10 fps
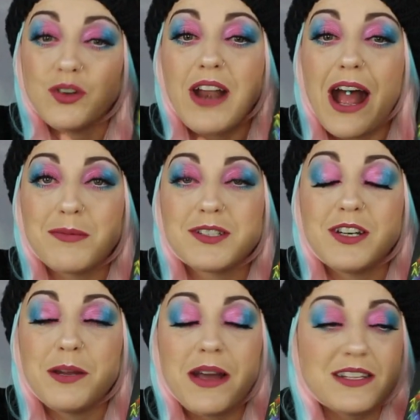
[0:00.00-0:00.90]
You're
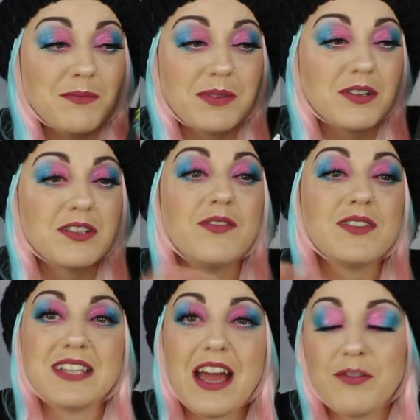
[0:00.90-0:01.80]
absolutely amazing, because
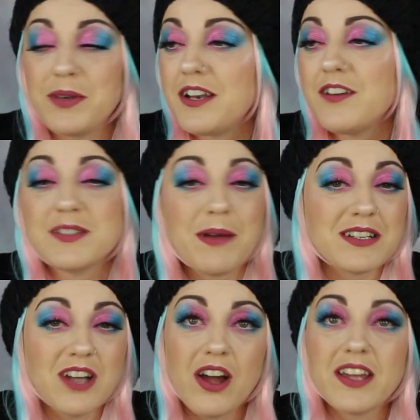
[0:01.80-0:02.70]
obviously everybody knows about
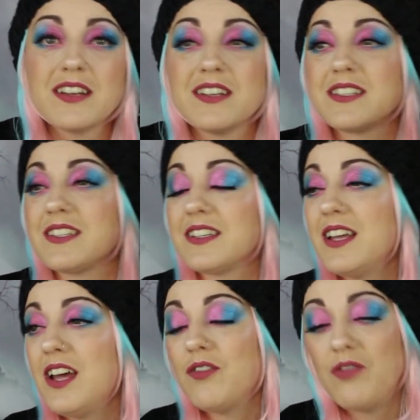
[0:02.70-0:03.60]
tigers and
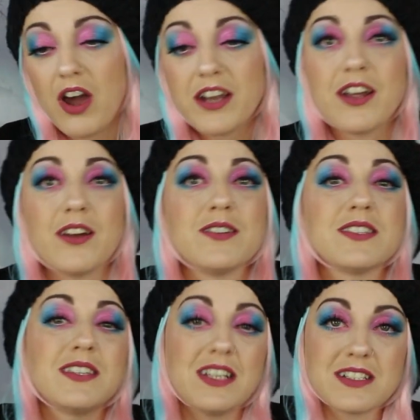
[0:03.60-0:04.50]
rhinos
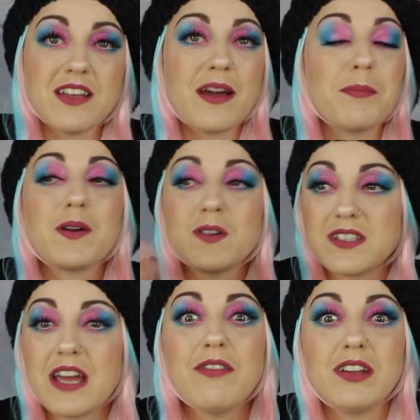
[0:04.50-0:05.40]
and things like that, because
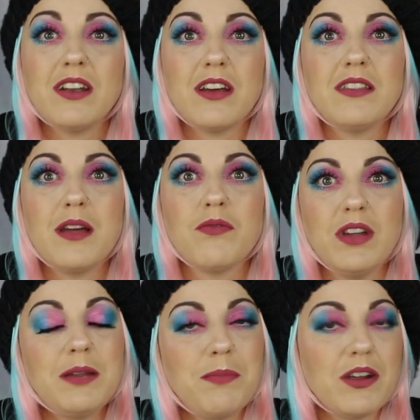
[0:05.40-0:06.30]
they're, you know, they're
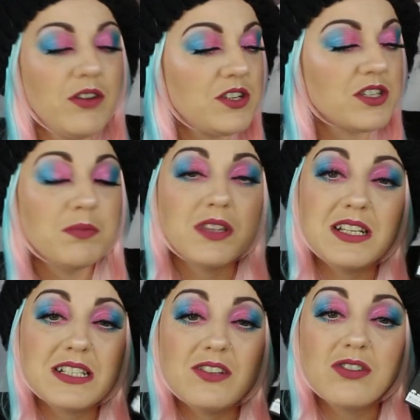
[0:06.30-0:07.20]
really big creatures, but
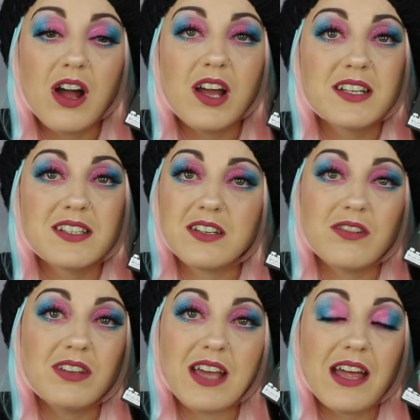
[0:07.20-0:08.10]
these little guys, they
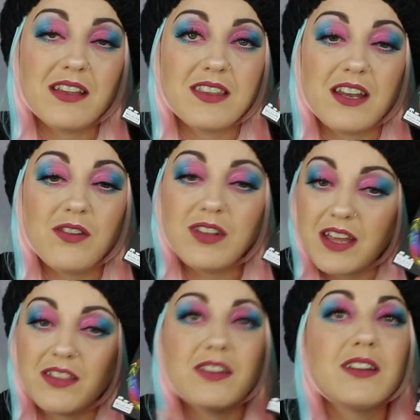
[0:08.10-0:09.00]
don't get
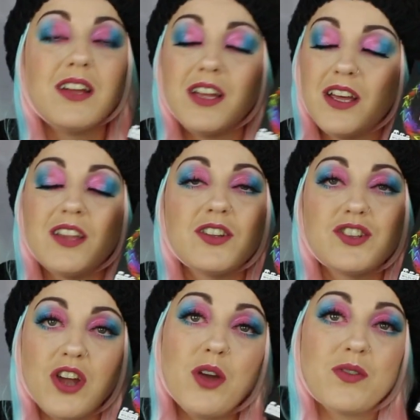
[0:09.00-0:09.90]
the
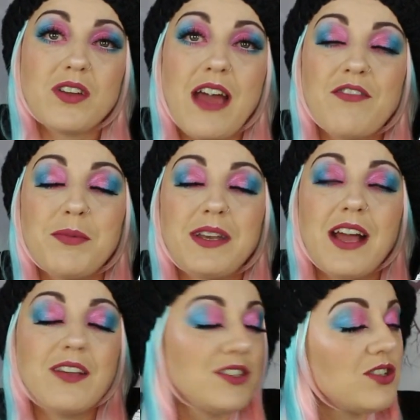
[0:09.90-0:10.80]
show that everybody
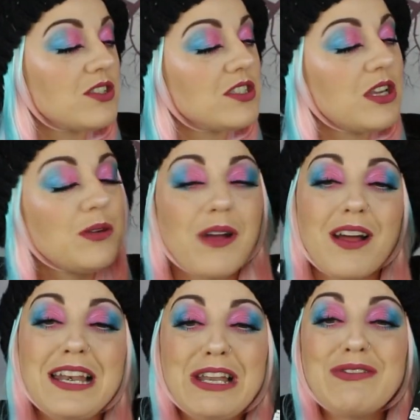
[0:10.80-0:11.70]
else does. So
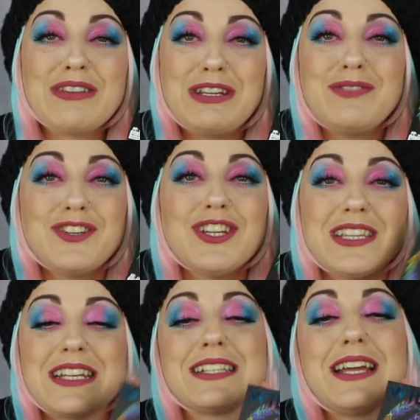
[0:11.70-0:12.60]
I love that you've done
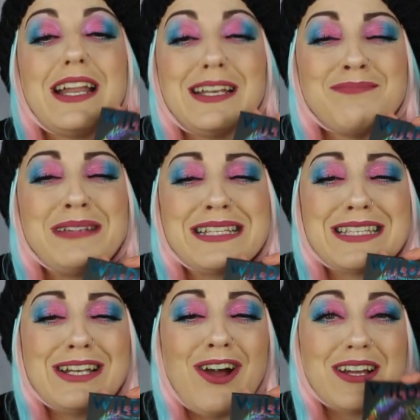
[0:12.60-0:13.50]
this, and it means
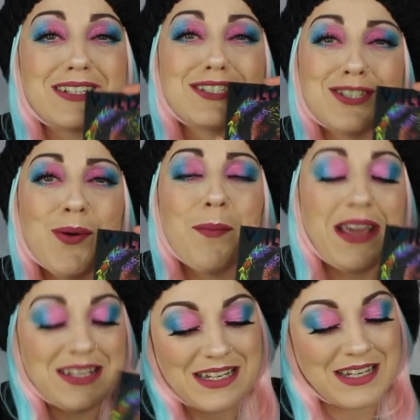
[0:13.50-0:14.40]
a lot. It's so
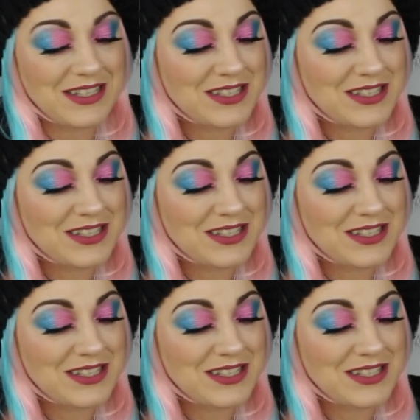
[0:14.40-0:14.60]
amazing.